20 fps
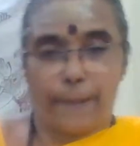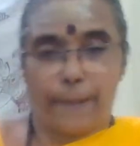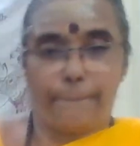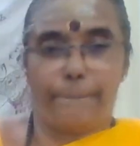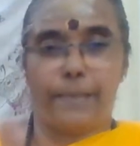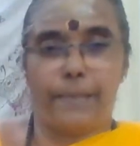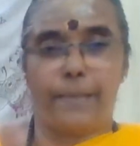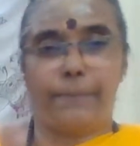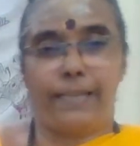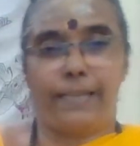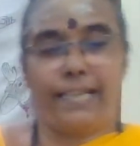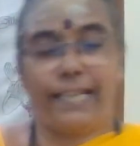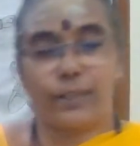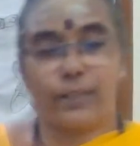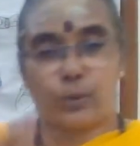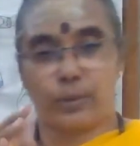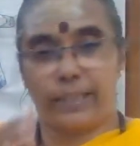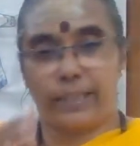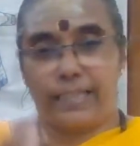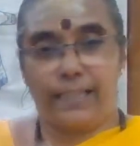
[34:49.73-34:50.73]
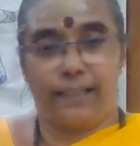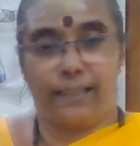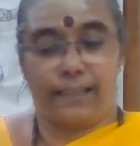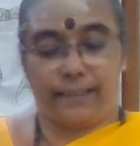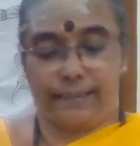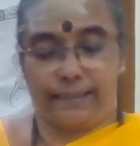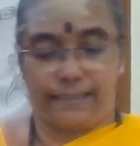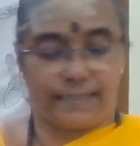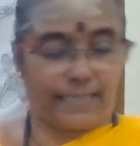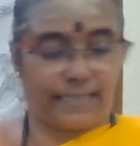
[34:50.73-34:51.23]
baby into the
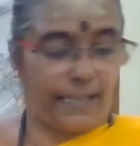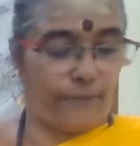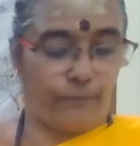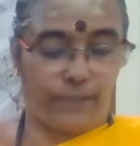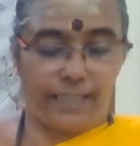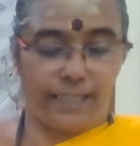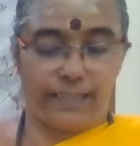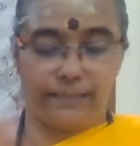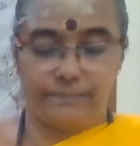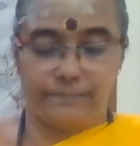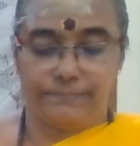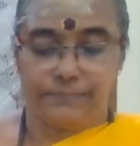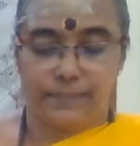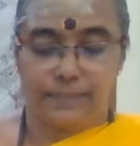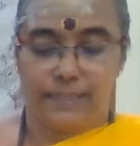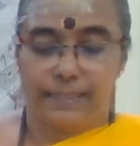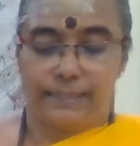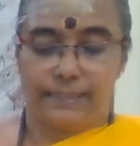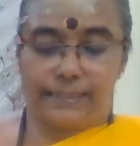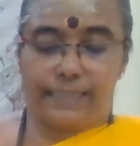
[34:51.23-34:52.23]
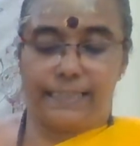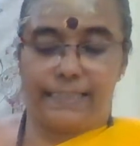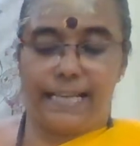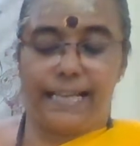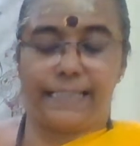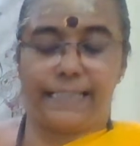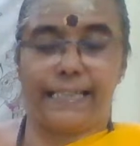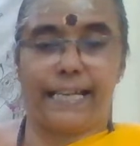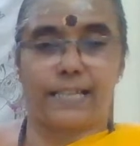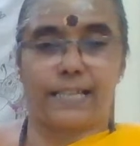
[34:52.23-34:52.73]
ear. The same way, the
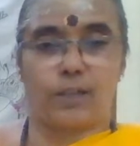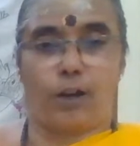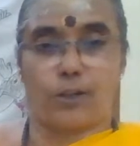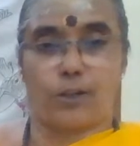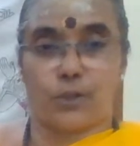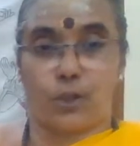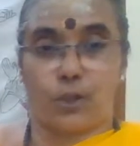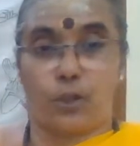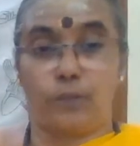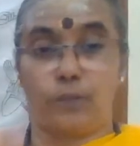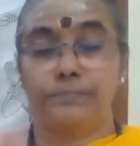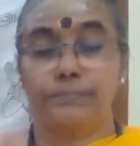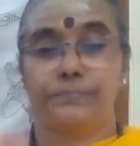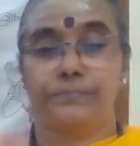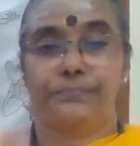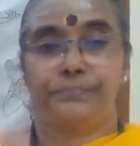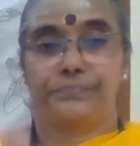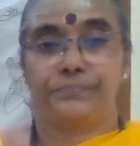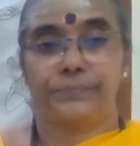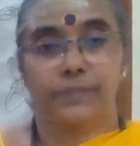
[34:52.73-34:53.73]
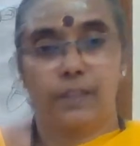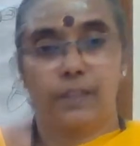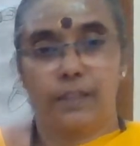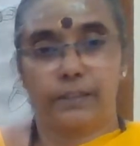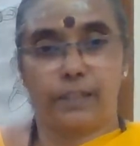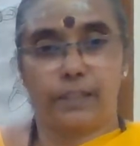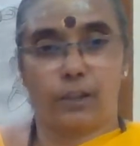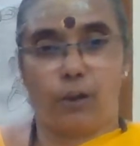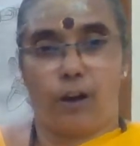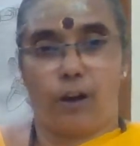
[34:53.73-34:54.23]
deity is also,
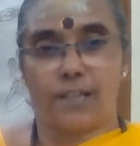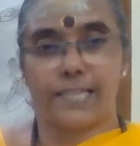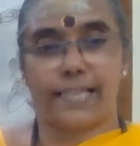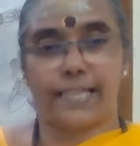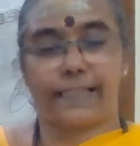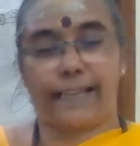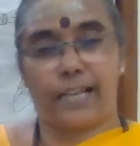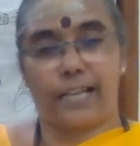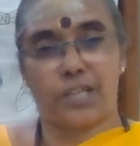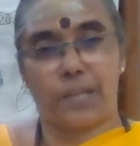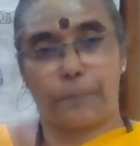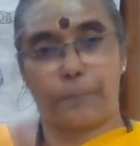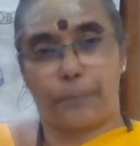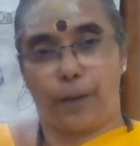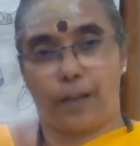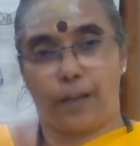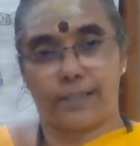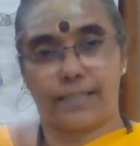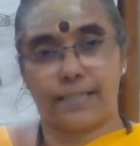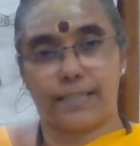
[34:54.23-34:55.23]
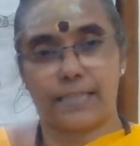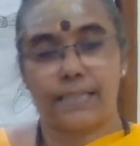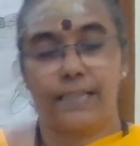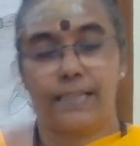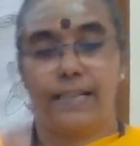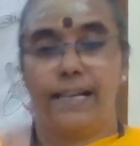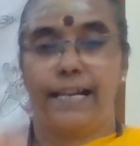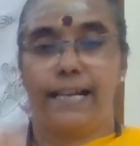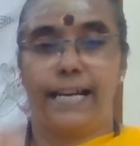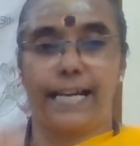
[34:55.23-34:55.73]
the consecration process
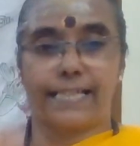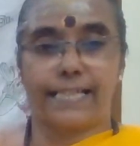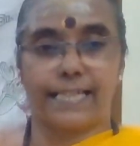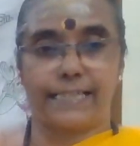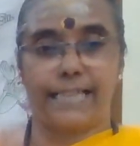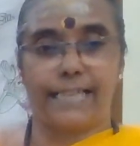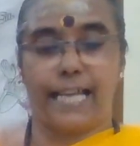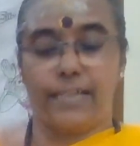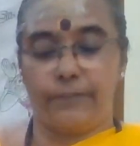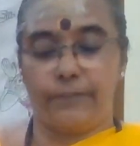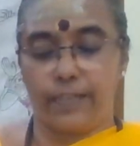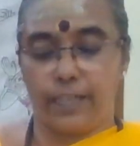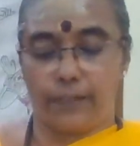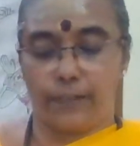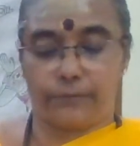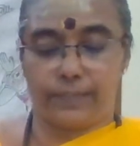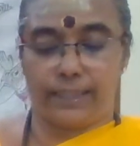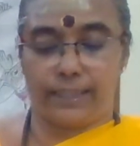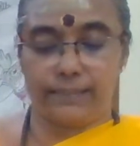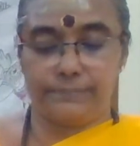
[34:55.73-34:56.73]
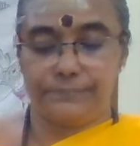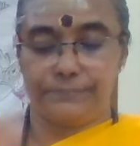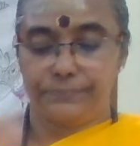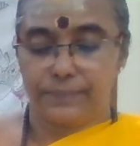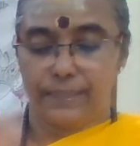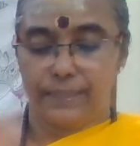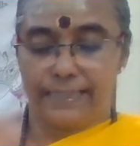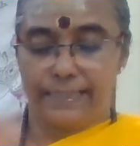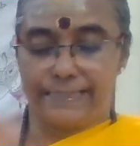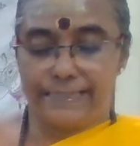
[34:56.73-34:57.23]
is the delivery of the
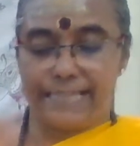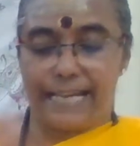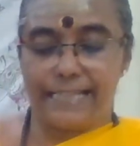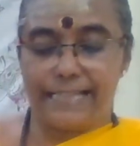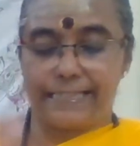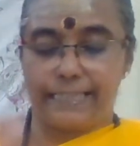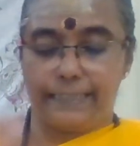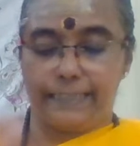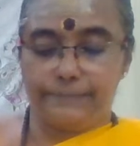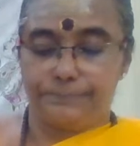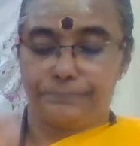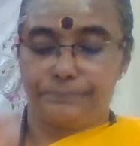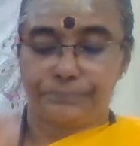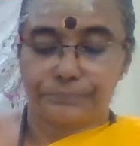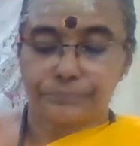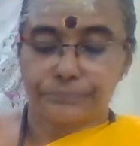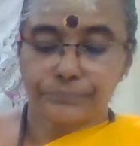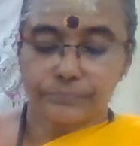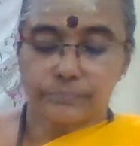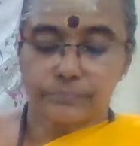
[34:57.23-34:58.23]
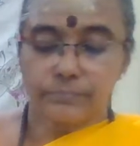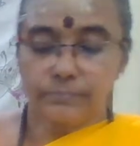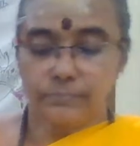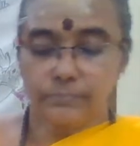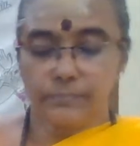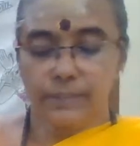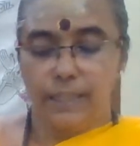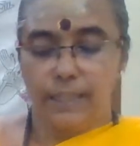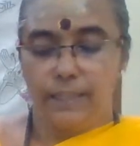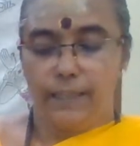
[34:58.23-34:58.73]
deity.
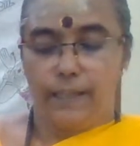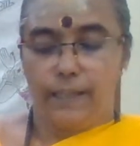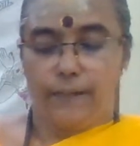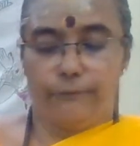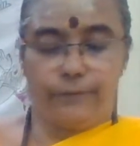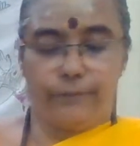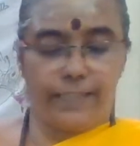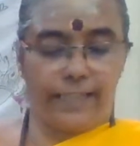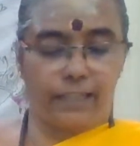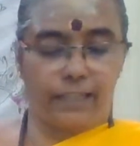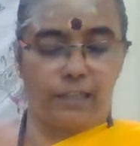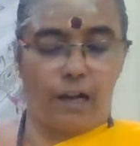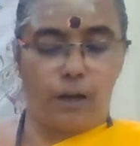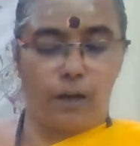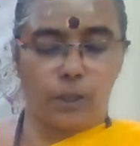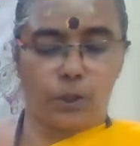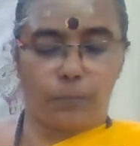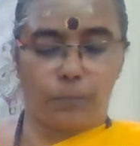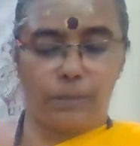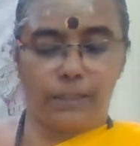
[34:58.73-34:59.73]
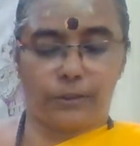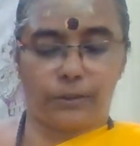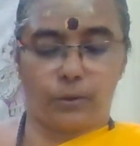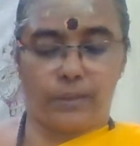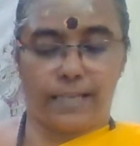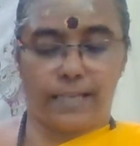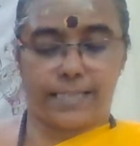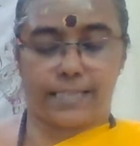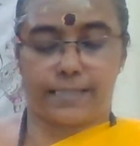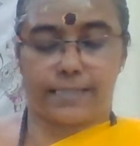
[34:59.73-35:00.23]
We are accountable to
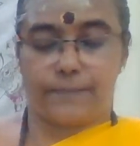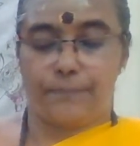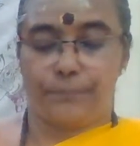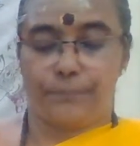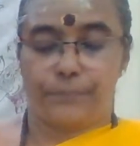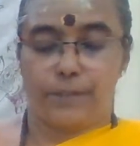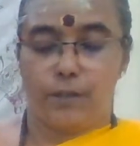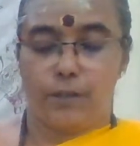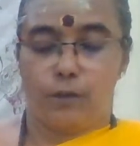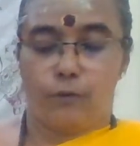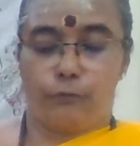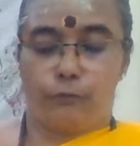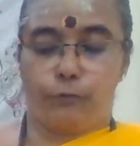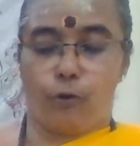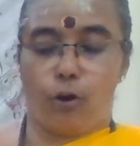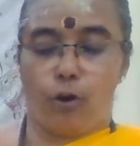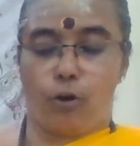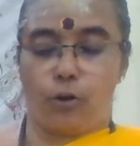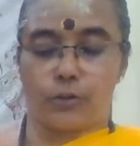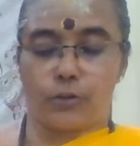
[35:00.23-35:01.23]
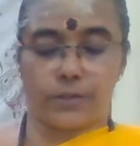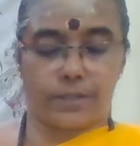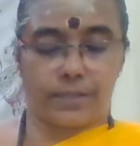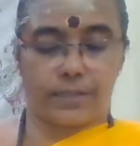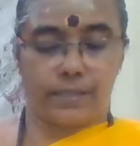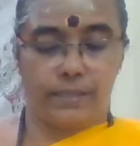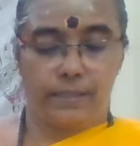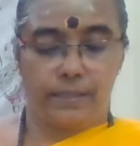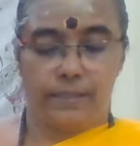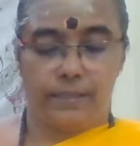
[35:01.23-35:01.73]
this
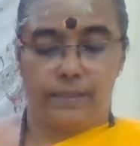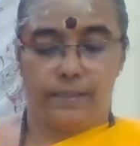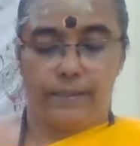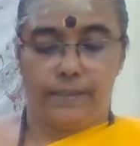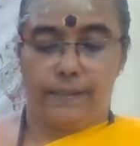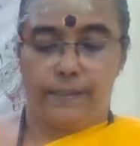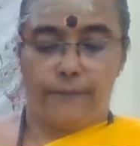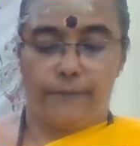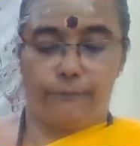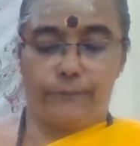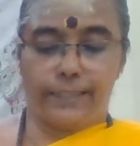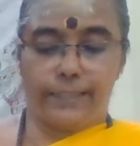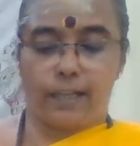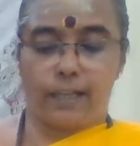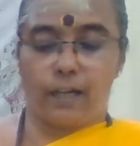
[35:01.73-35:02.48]
force, whether